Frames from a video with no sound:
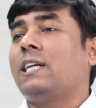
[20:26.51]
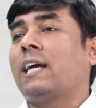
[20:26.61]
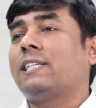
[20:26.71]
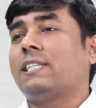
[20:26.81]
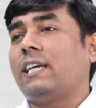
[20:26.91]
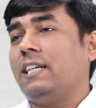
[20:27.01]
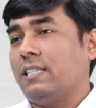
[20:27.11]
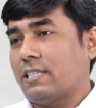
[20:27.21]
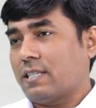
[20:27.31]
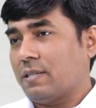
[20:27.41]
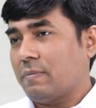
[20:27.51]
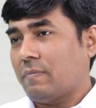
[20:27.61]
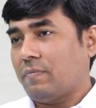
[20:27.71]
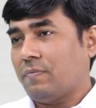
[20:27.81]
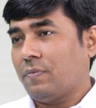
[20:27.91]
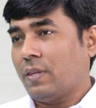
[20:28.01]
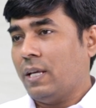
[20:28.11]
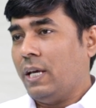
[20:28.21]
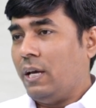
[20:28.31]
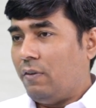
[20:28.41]
exercise.
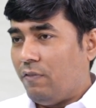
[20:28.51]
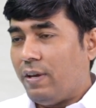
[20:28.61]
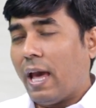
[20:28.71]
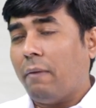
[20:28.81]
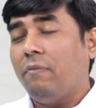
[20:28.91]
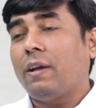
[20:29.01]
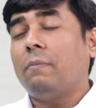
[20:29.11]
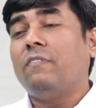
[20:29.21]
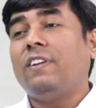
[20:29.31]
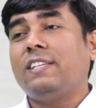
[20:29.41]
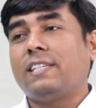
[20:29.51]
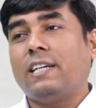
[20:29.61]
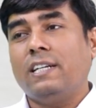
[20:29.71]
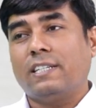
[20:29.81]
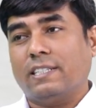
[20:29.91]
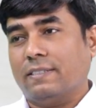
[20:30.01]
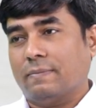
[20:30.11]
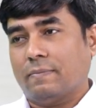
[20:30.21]
We have become very sedentary.